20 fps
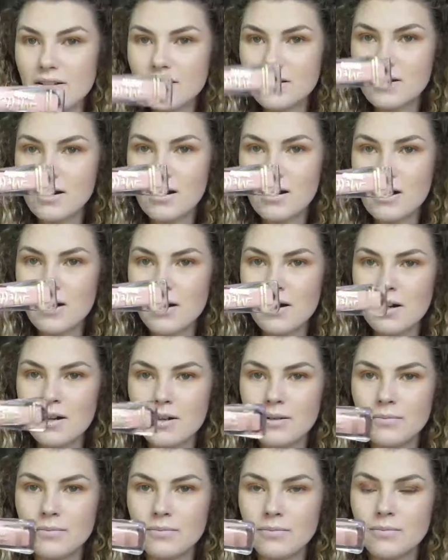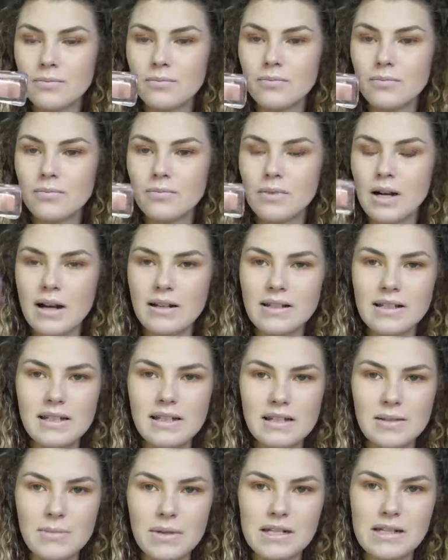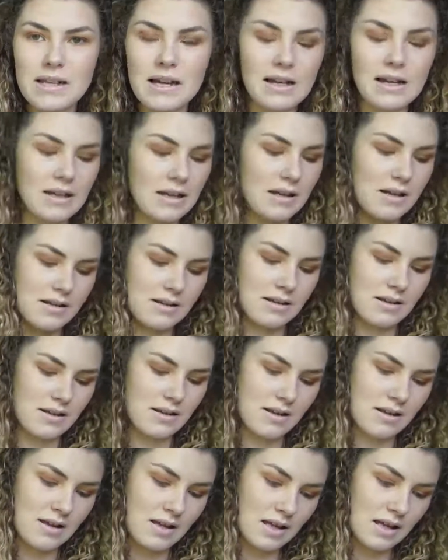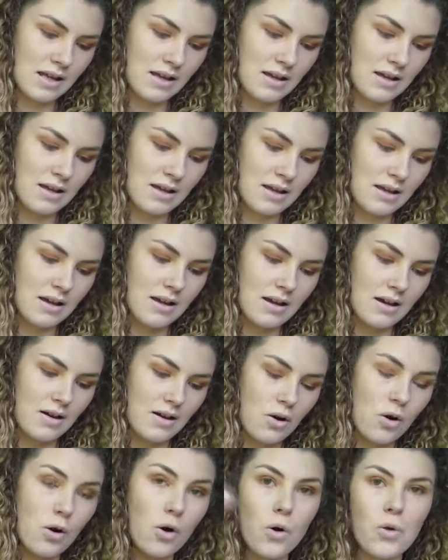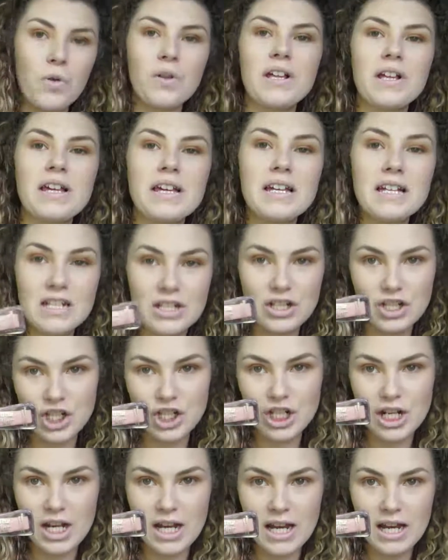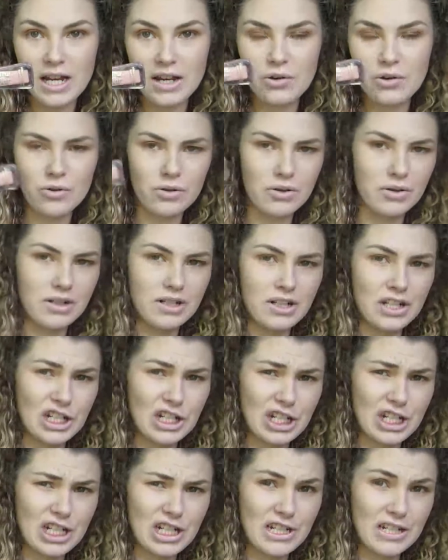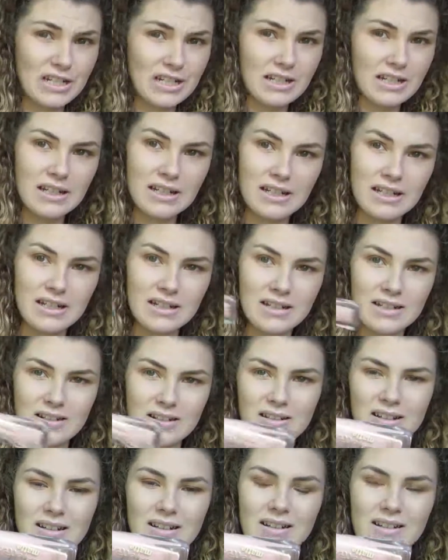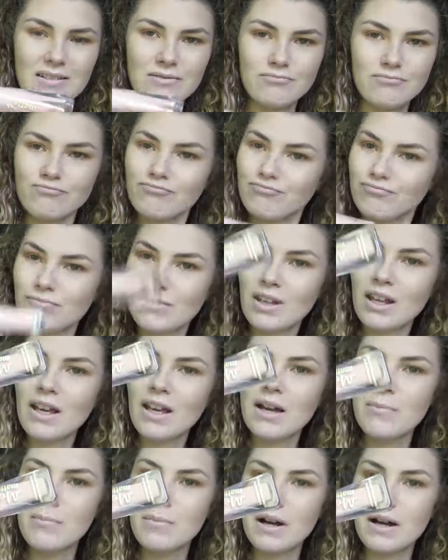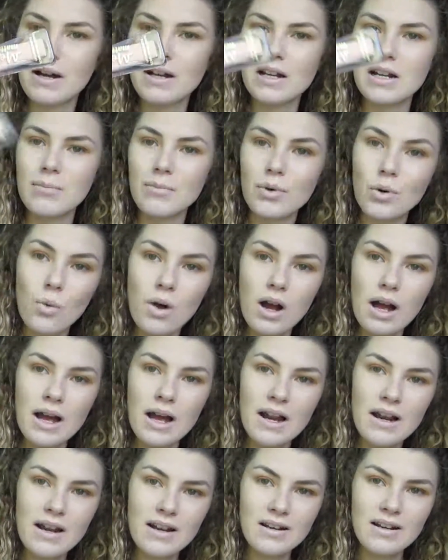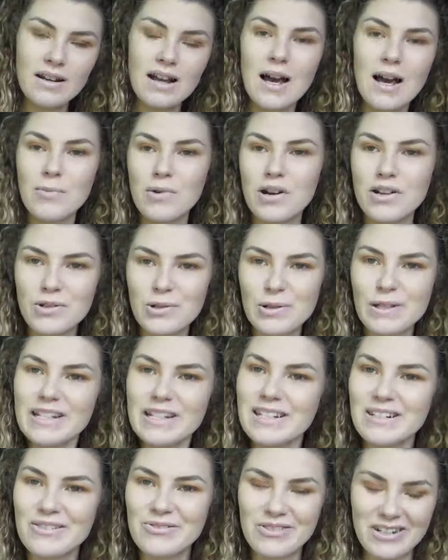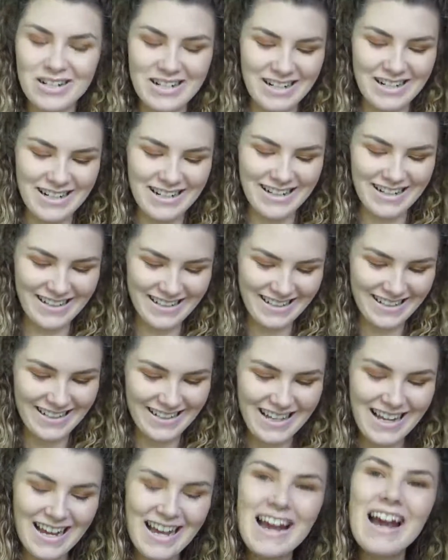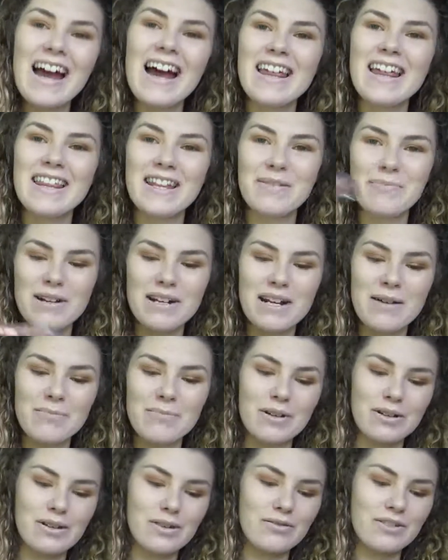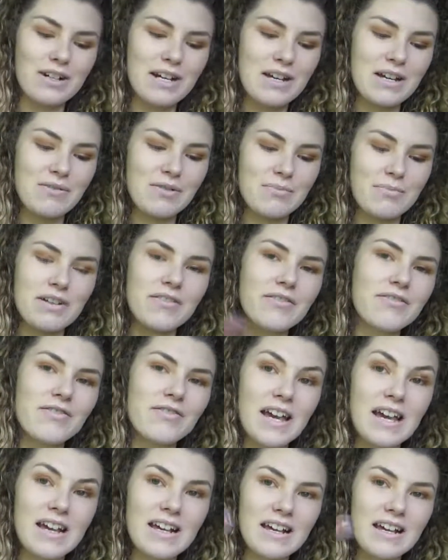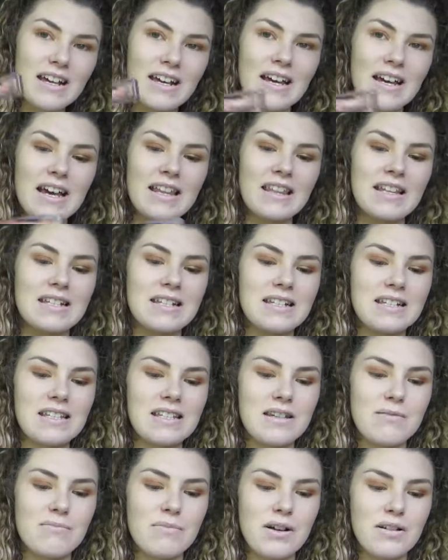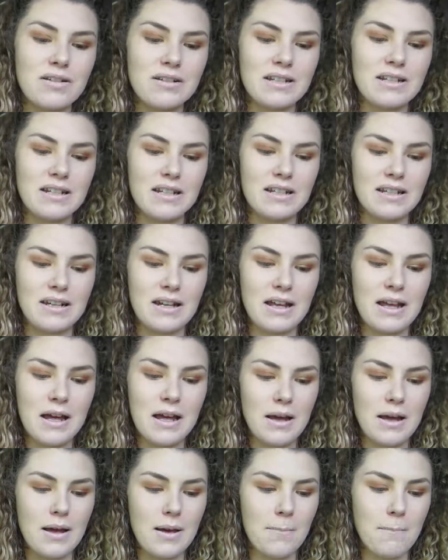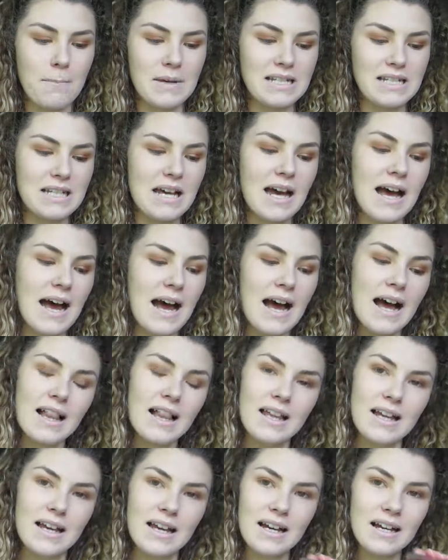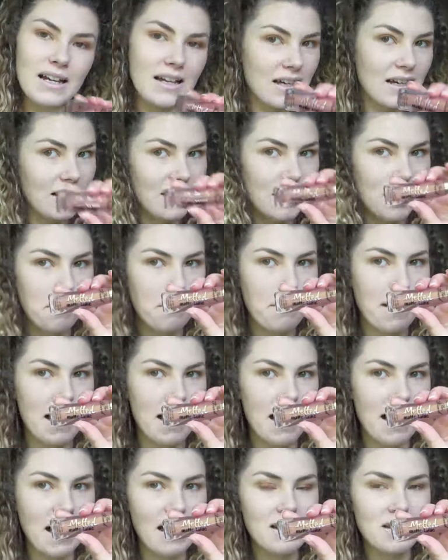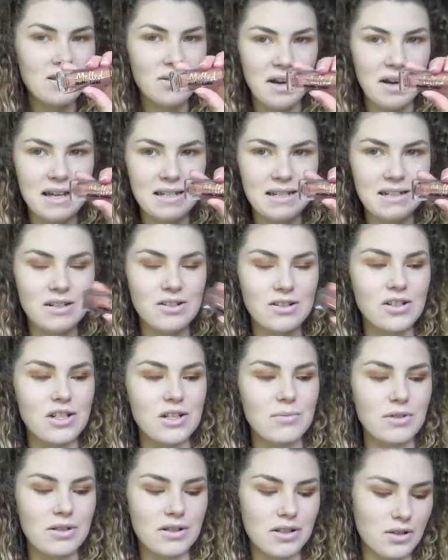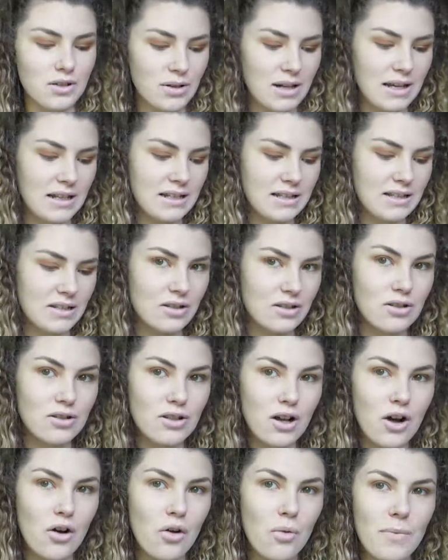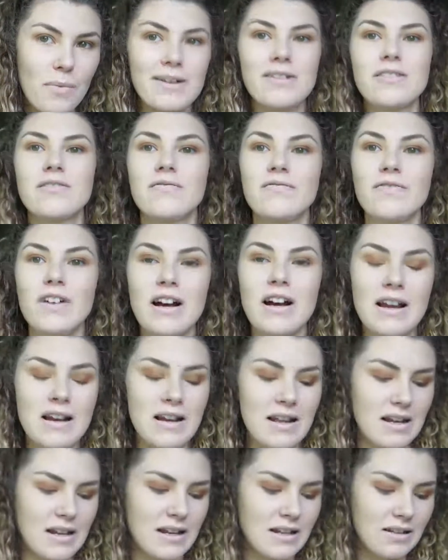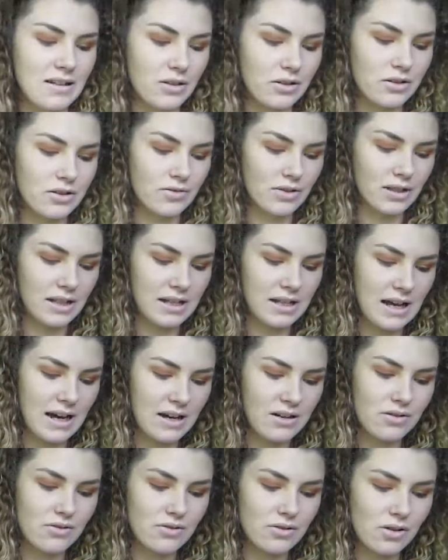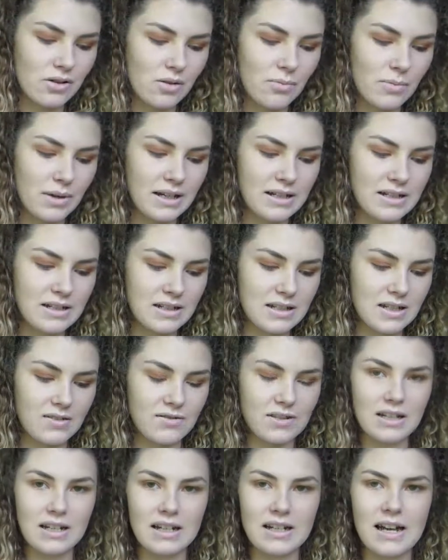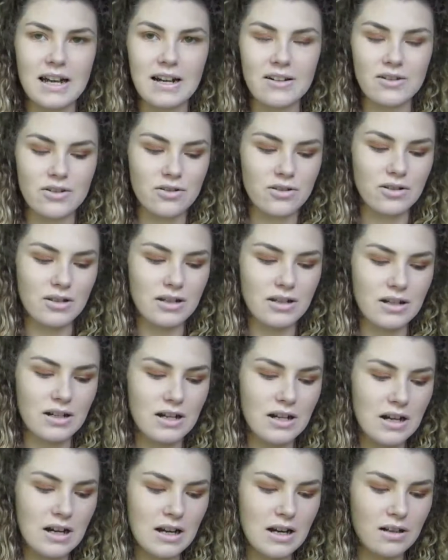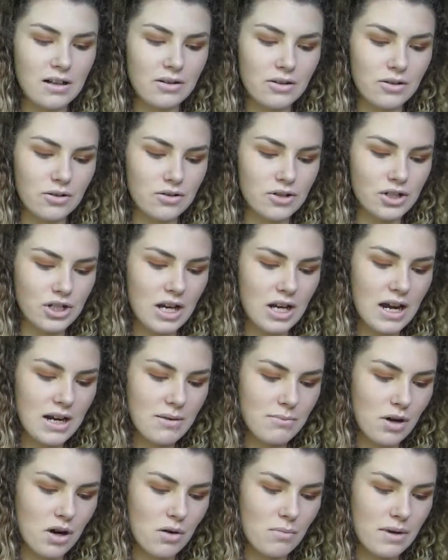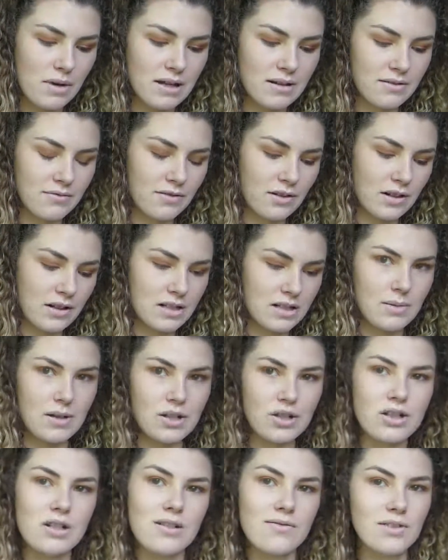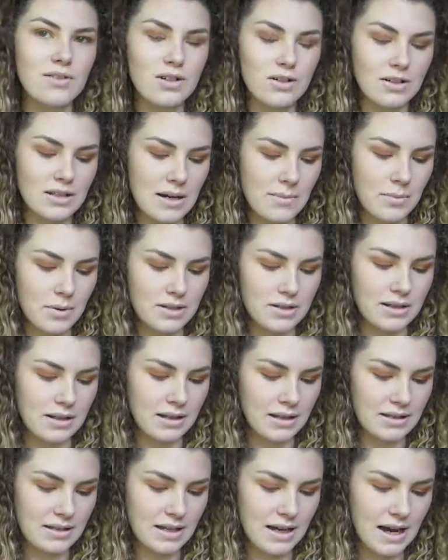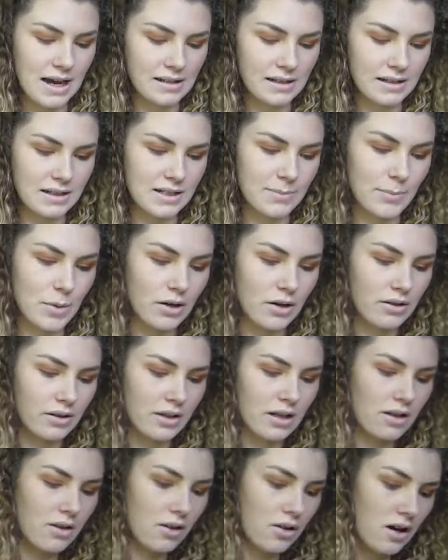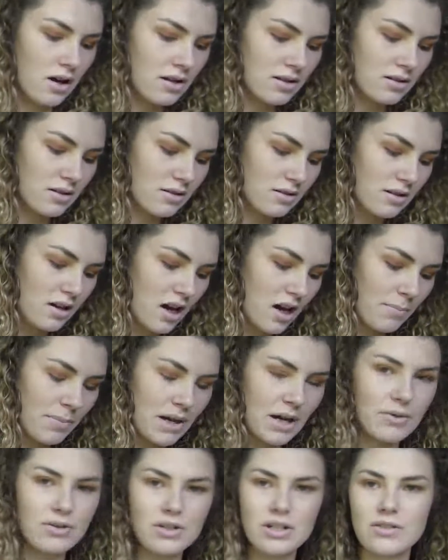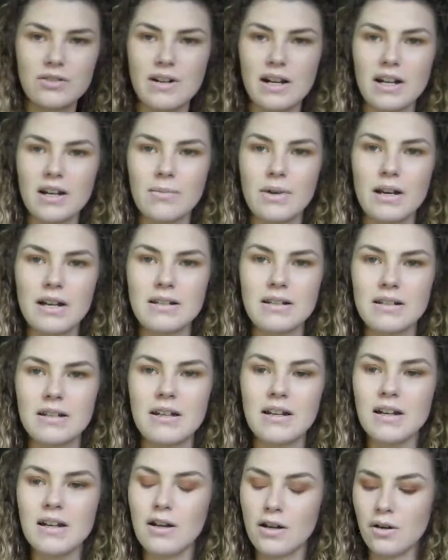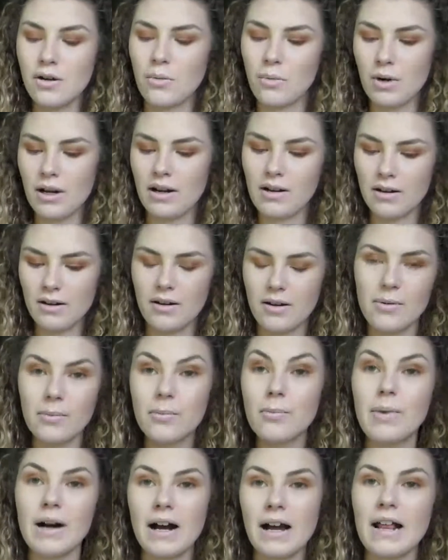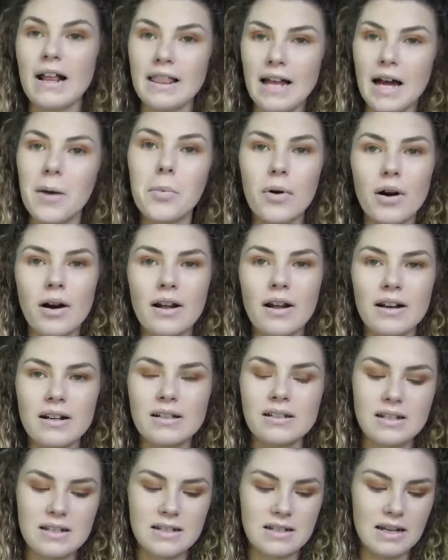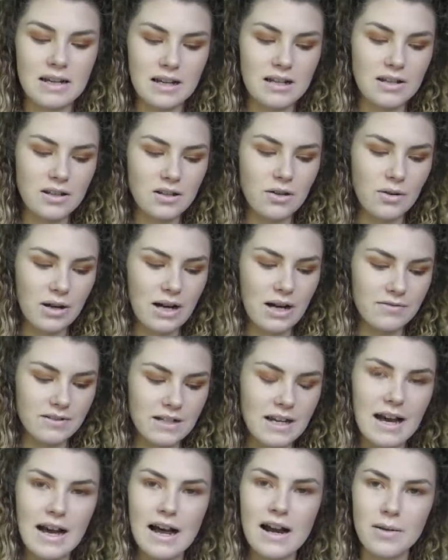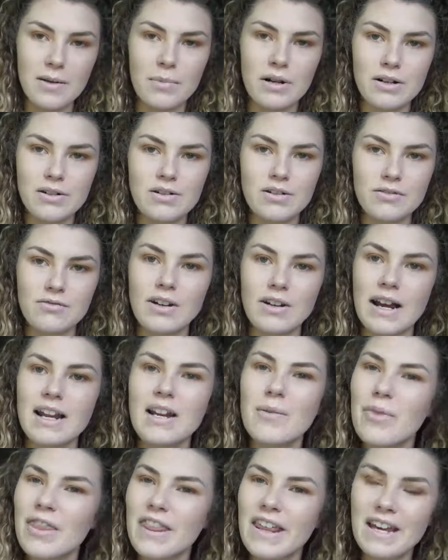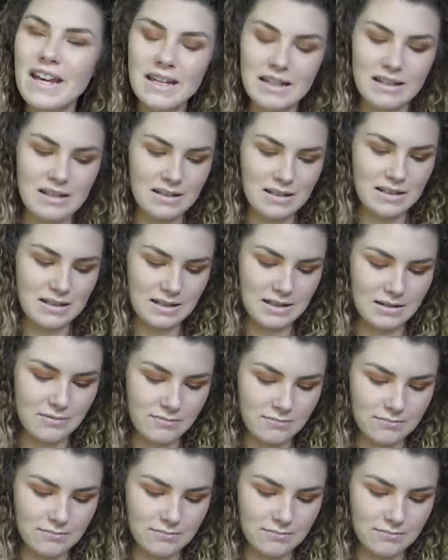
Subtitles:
Star, I'd say this is my second. Holy Chick or Chic is my number 1. I'm not doing this in order. And then my number 3 would be Faking It, and this is the melted metallic matte, so it has like a shimmer to it, and this is so much fun, and it looks really natural, but it just gives like an extra little shine moment for, especially if you're the type of person that likes to add like a sparkly gloss on top. I would just recommend buying that product, because then you don't have to add a bunch of random things.